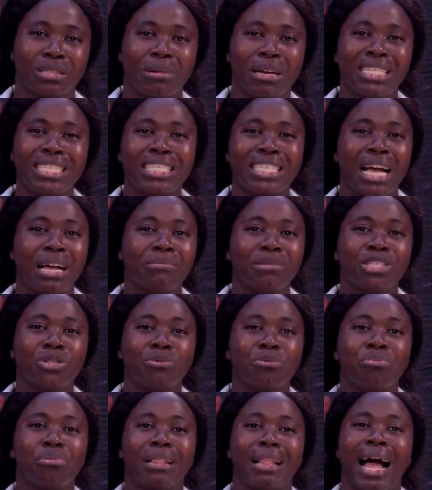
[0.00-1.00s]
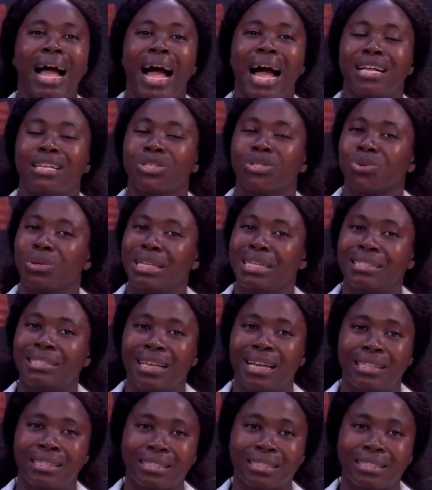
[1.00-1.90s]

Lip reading: Many times these people are isolated.